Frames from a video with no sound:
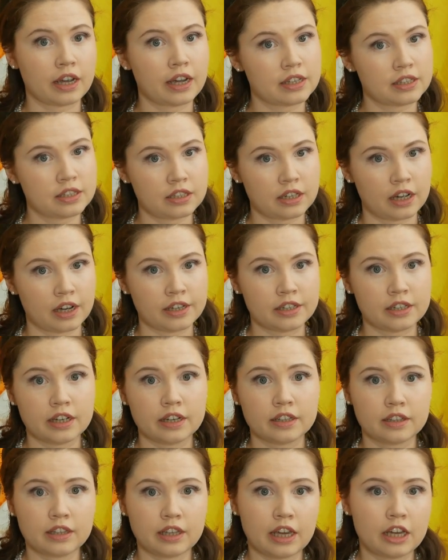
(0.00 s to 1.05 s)
has died
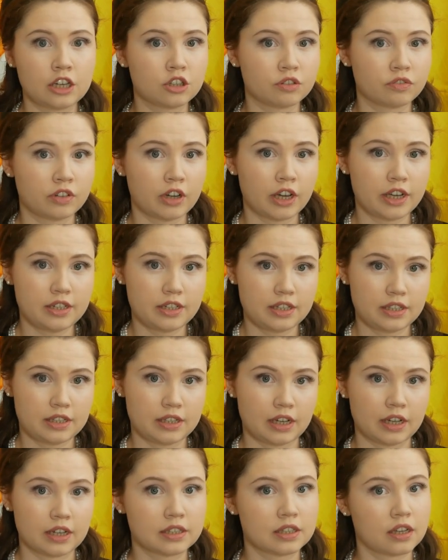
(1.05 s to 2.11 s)
at the age of
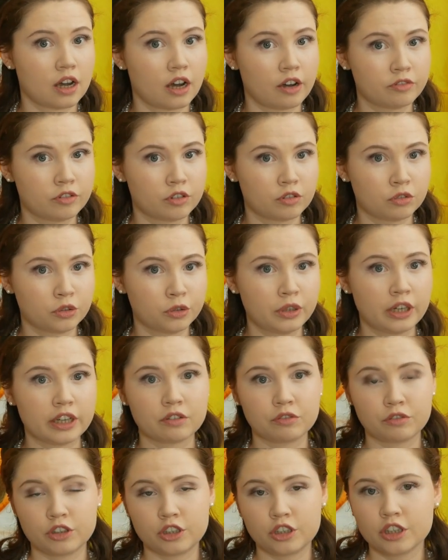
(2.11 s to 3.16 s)
96 after ruling
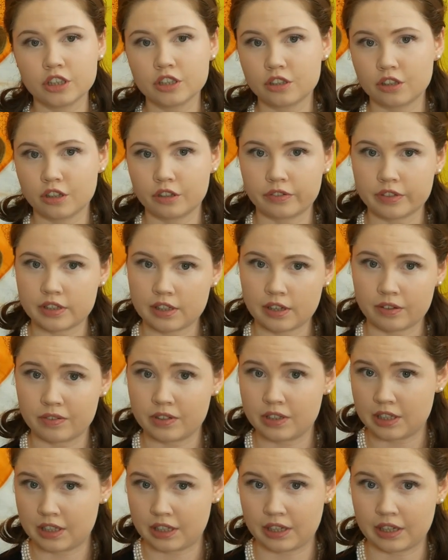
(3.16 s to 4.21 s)
for just over
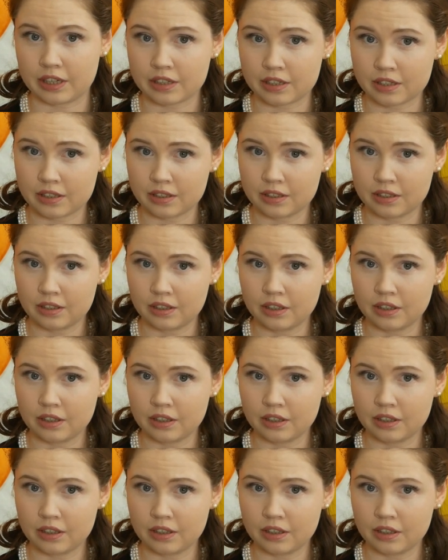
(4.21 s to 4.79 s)
70 years.